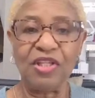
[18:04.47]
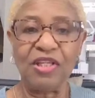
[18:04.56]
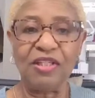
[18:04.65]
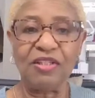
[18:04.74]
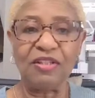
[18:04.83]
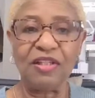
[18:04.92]
think
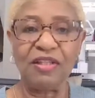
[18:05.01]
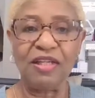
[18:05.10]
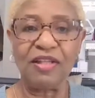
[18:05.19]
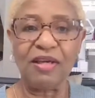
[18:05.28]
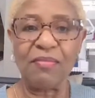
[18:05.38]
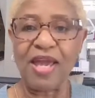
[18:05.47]
that
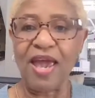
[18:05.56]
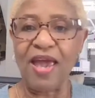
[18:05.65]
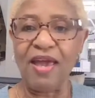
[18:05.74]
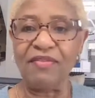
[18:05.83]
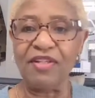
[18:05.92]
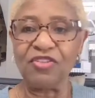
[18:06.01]
they may
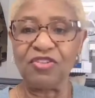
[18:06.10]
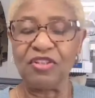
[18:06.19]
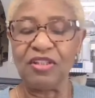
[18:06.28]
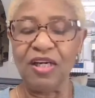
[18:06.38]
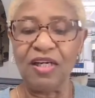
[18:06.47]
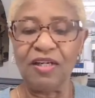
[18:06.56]
have that
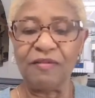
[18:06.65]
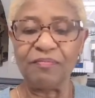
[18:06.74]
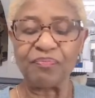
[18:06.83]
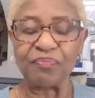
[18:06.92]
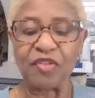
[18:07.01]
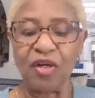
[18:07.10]

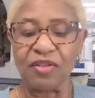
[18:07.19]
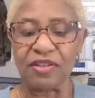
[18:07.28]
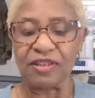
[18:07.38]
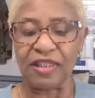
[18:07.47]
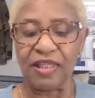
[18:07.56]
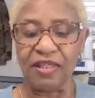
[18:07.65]
on
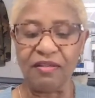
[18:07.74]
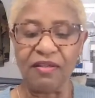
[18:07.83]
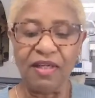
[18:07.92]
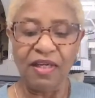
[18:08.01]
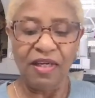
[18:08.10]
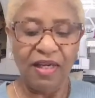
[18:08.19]
sale,
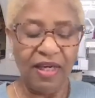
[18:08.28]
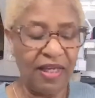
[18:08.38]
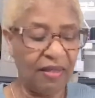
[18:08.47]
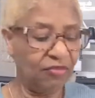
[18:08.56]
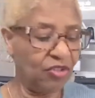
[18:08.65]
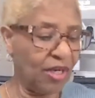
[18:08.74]
and
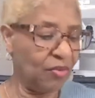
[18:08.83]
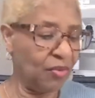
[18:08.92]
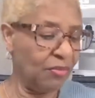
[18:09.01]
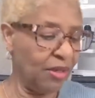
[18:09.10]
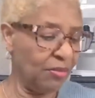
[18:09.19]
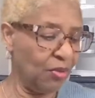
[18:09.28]
I'm trying to
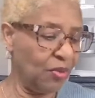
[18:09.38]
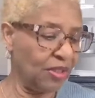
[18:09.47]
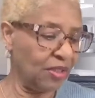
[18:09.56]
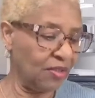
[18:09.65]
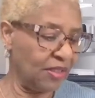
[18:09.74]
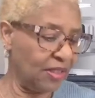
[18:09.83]
remember what's
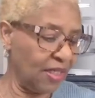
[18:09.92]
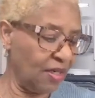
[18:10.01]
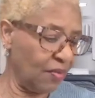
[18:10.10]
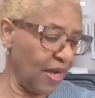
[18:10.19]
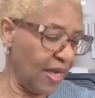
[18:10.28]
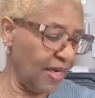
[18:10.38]
on sale
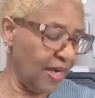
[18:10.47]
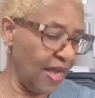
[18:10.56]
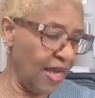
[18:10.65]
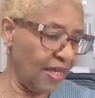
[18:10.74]
right now.